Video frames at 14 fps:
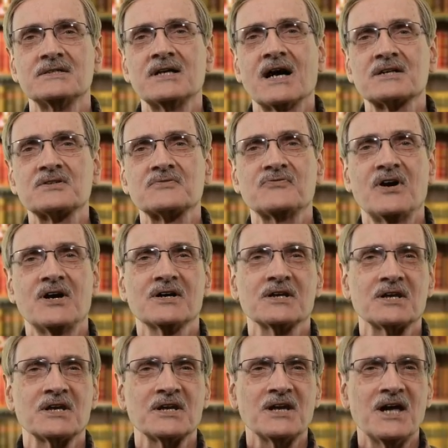Dr. Fung
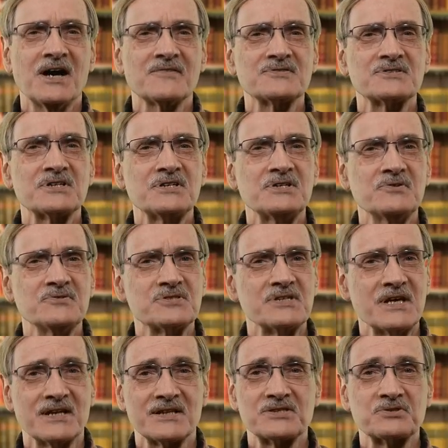loves to use
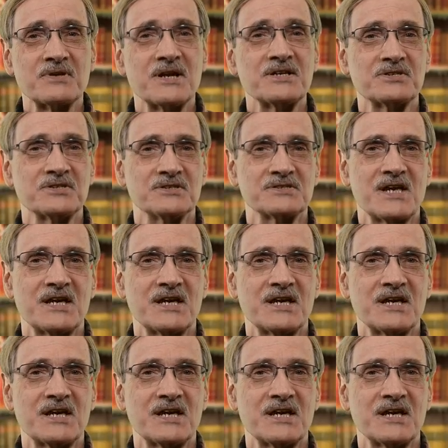illustrations,